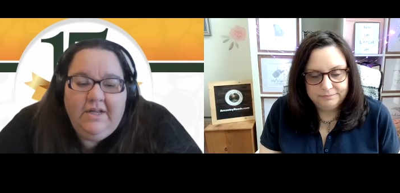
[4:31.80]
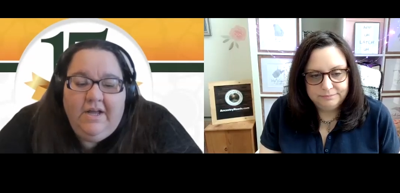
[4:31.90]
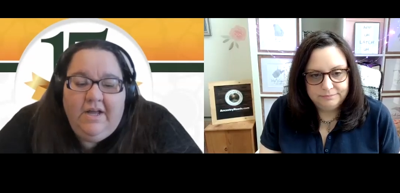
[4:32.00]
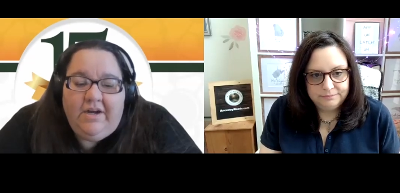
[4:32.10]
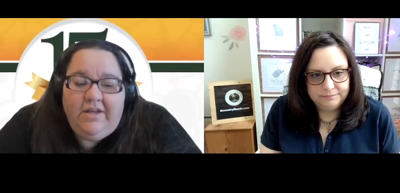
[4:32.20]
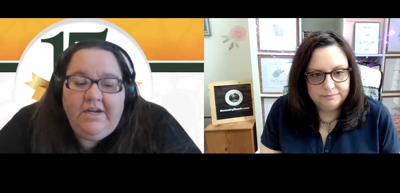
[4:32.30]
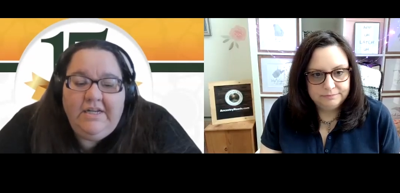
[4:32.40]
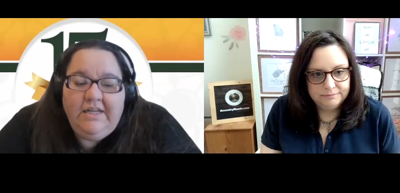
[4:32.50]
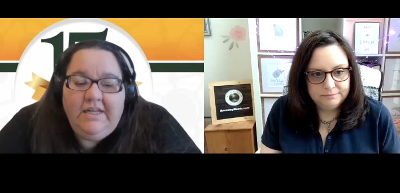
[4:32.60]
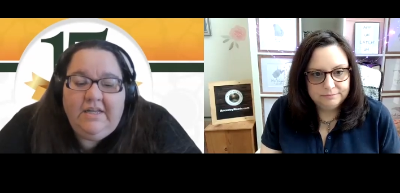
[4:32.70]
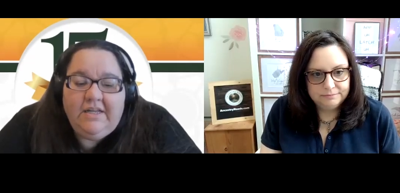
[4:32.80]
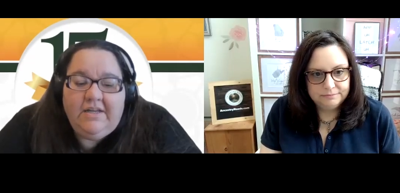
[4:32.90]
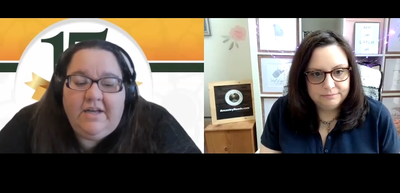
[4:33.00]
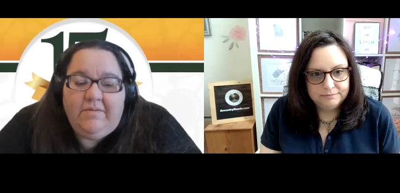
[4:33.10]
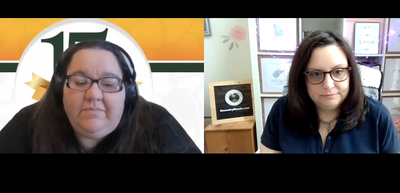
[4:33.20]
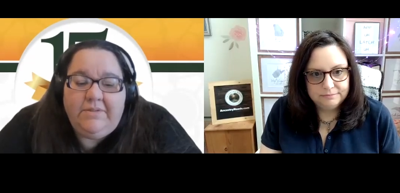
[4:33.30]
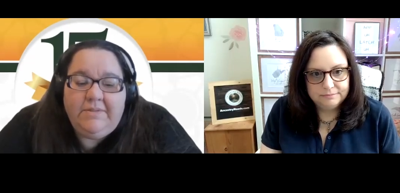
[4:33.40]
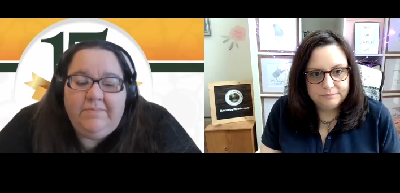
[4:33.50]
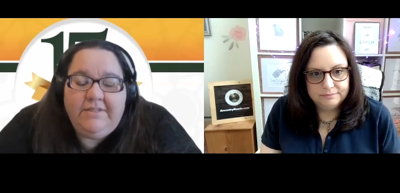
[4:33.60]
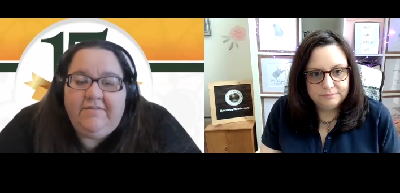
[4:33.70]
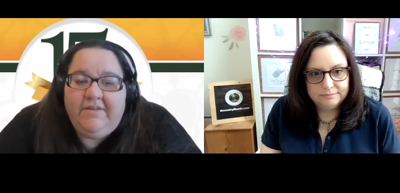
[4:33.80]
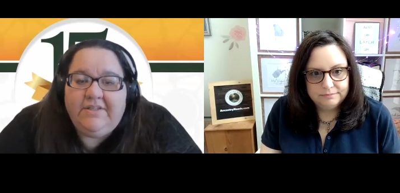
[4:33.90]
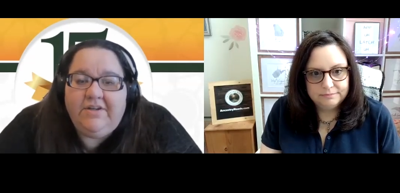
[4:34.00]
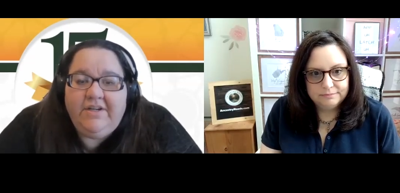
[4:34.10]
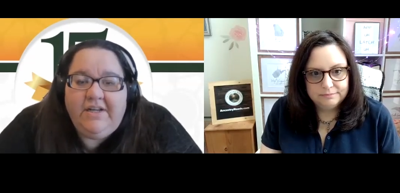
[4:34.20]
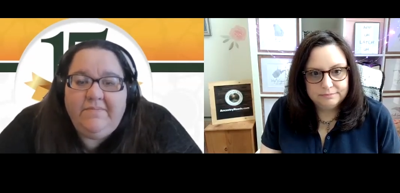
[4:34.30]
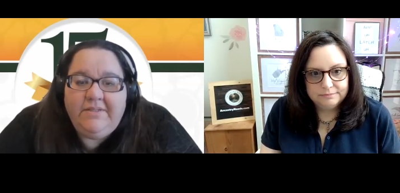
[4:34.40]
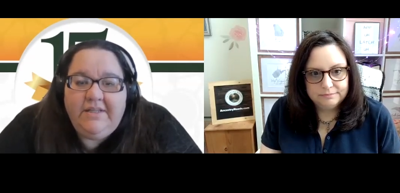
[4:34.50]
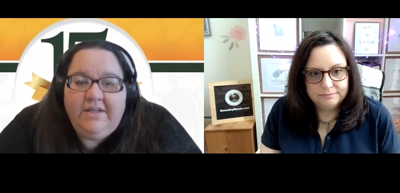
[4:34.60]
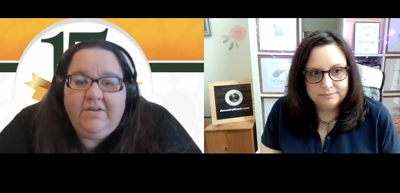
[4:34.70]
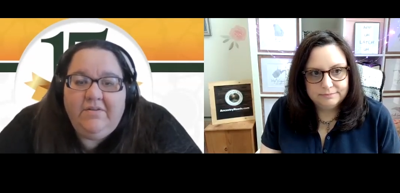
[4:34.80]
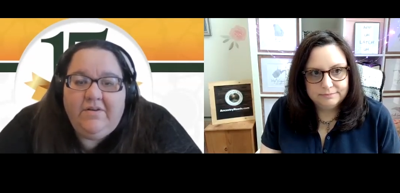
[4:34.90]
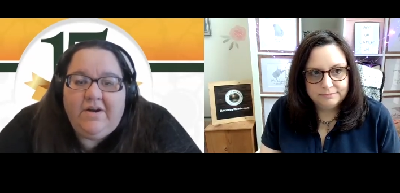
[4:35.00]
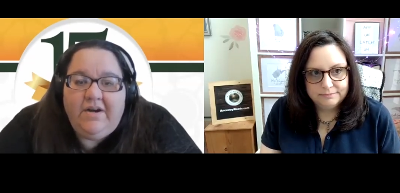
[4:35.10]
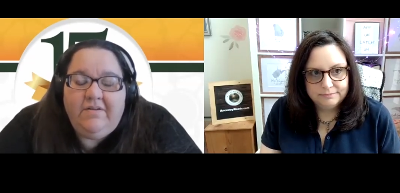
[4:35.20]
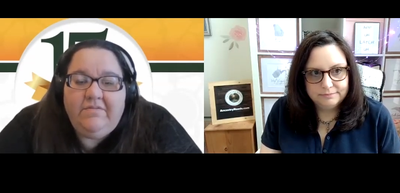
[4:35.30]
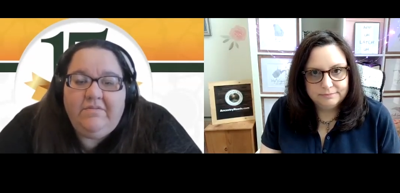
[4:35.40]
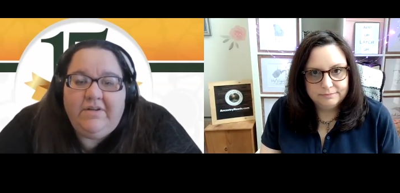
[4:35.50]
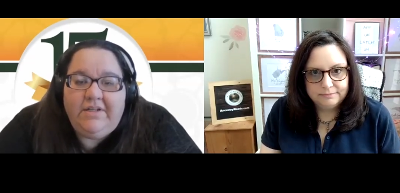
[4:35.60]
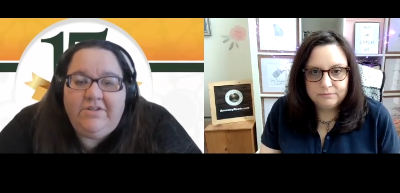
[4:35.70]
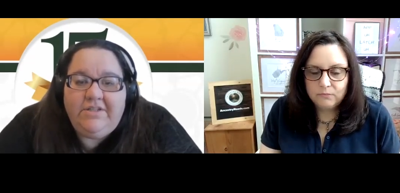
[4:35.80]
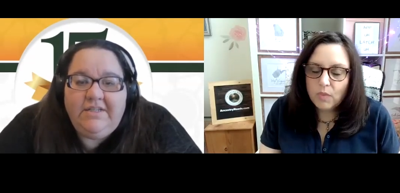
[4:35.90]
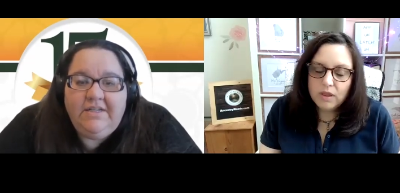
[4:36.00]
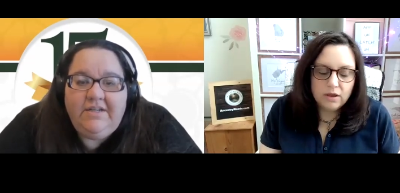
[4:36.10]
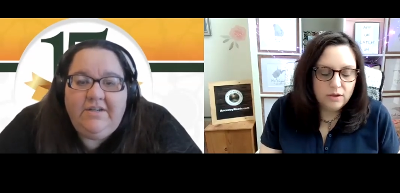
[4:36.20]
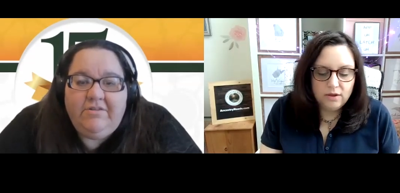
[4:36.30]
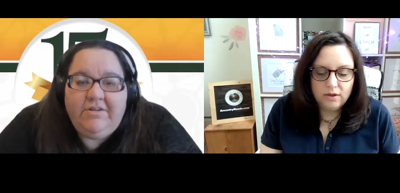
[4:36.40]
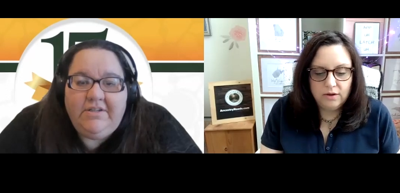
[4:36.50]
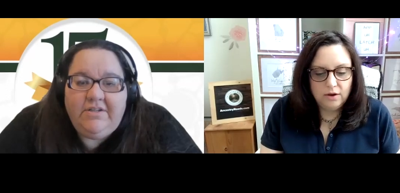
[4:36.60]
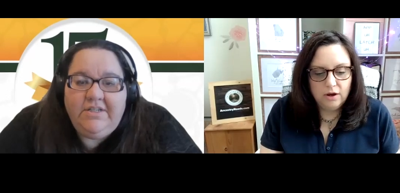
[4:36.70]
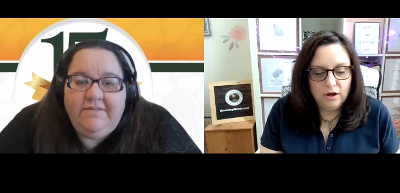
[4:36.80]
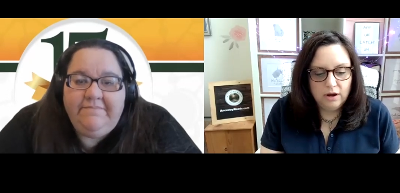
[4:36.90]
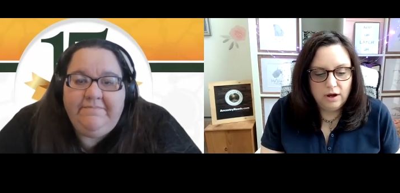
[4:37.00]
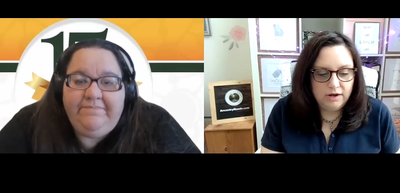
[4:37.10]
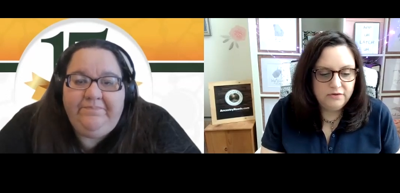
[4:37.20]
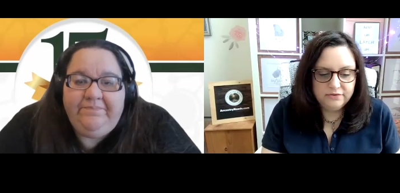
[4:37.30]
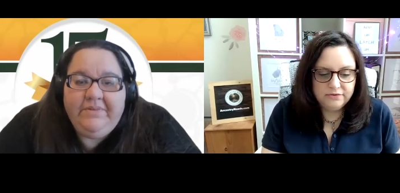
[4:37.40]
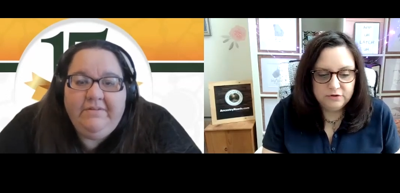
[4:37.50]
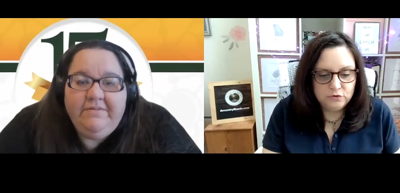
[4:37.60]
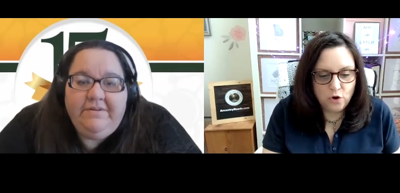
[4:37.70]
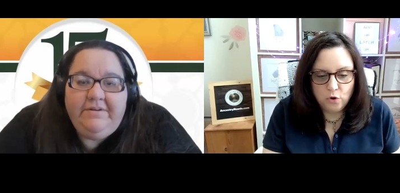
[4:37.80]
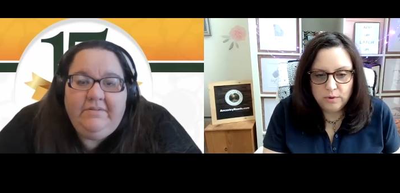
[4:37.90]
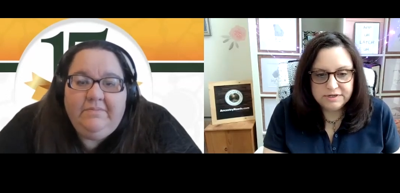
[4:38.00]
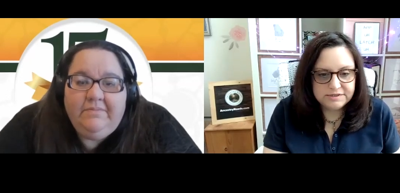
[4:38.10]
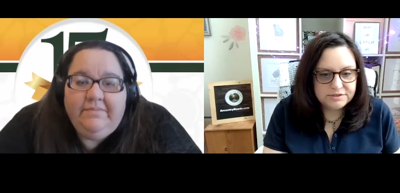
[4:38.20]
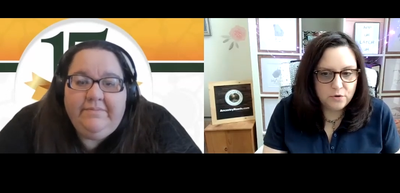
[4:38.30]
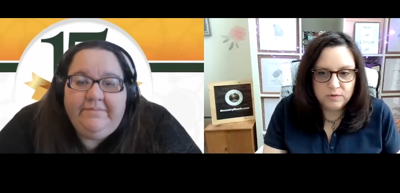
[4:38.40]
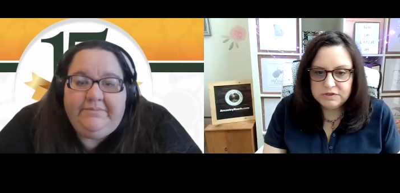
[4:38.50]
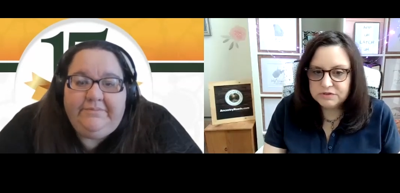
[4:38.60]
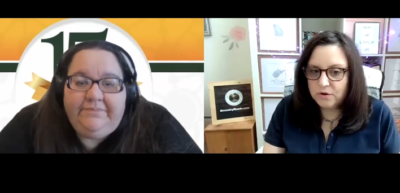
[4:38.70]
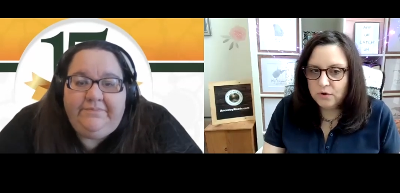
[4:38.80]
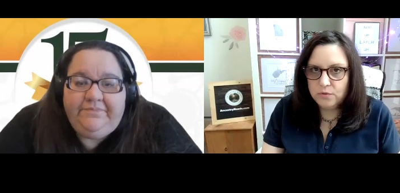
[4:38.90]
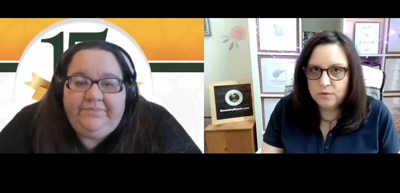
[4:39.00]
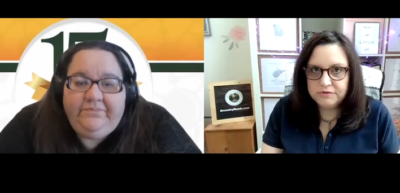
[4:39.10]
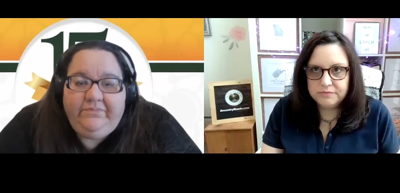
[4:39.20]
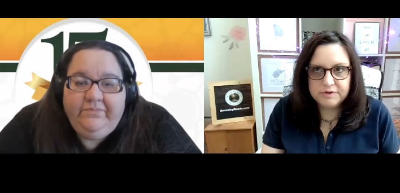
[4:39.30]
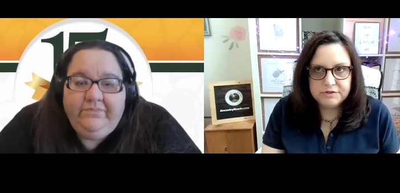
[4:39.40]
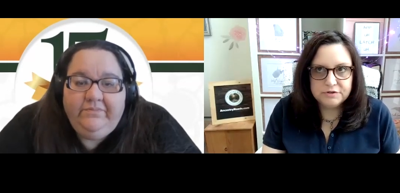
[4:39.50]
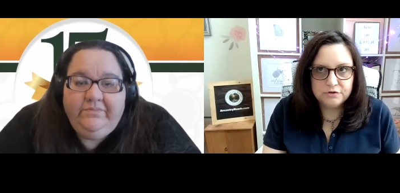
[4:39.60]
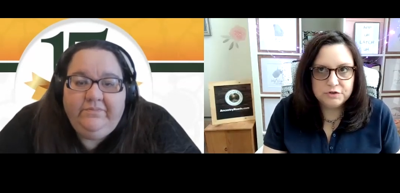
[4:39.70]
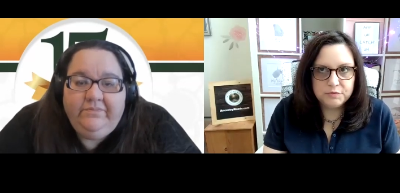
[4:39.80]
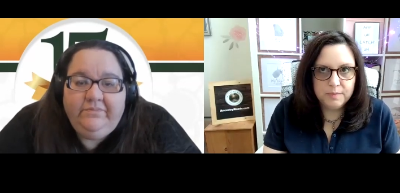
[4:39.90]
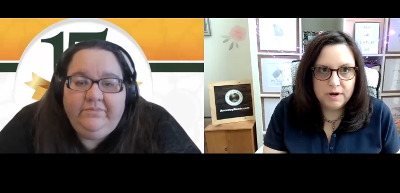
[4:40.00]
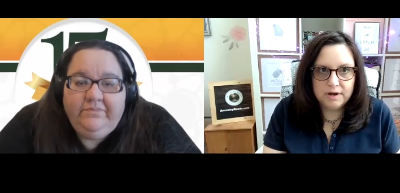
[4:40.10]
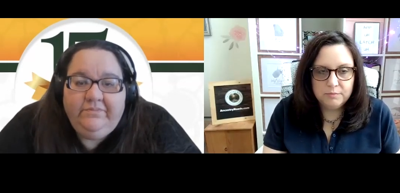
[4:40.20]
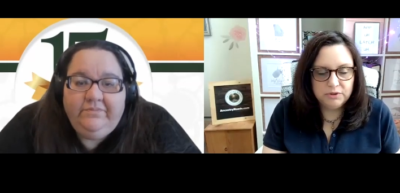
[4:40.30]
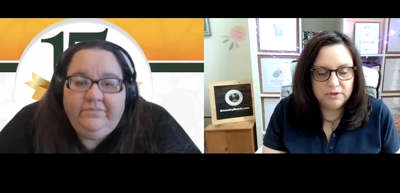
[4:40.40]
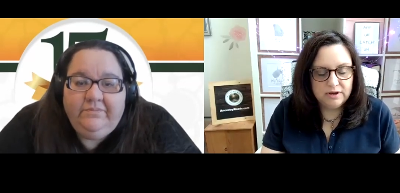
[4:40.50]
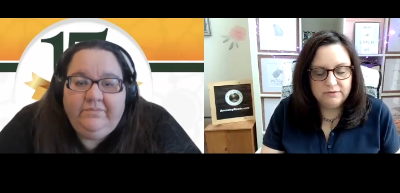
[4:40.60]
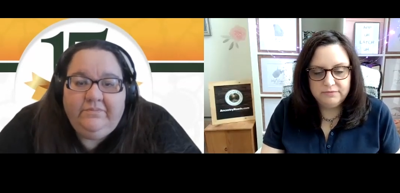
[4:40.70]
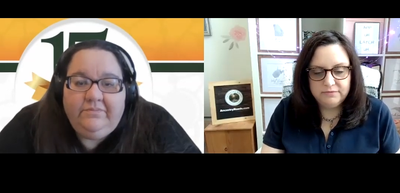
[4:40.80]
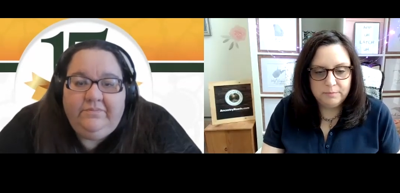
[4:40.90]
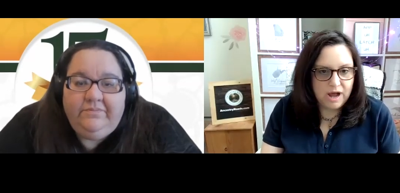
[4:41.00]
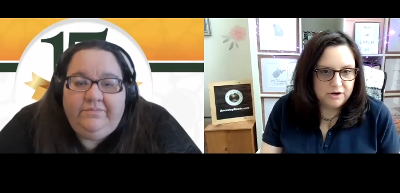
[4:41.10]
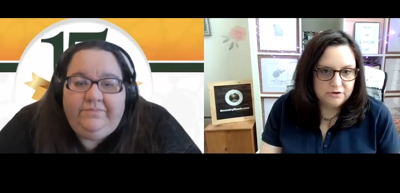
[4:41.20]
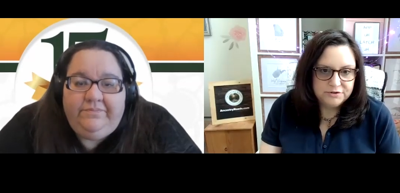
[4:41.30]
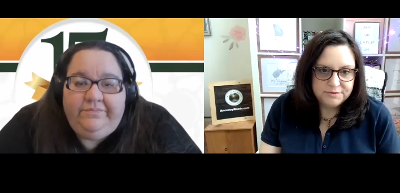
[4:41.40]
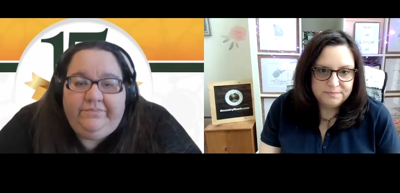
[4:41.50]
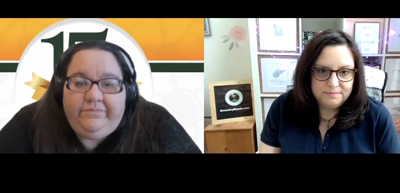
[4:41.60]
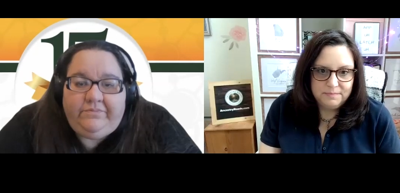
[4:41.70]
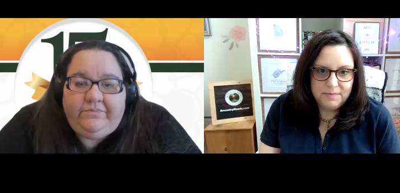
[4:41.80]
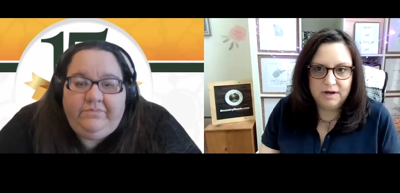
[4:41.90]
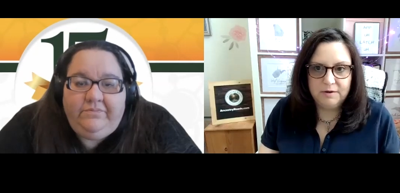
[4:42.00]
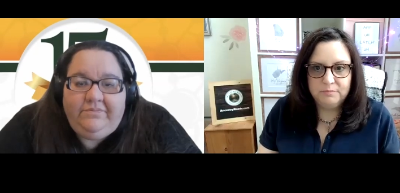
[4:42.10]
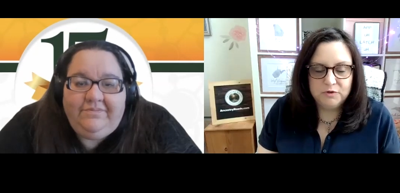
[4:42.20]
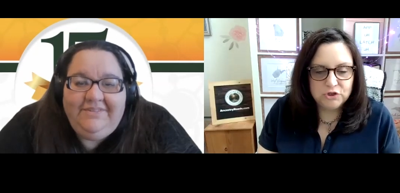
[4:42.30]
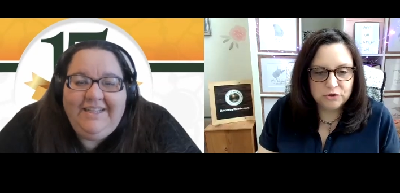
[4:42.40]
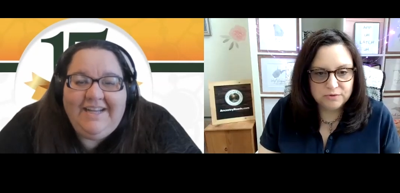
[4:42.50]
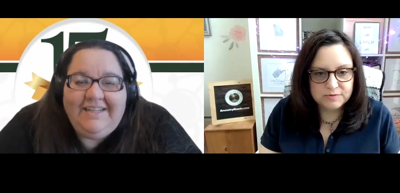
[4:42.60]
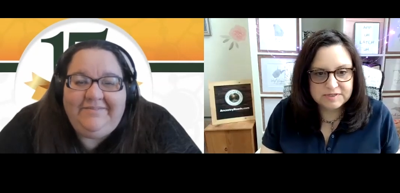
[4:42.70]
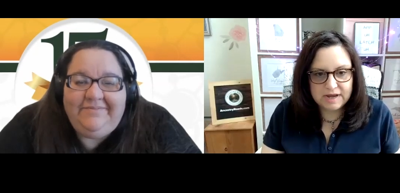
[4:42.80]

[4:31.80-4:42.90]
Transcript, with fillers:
Speaker 1: Are there any um, specific surnames that you are interested in or researching?
Speaker 2: I still always, always, always research my beloved Bonners. My maternal yeah.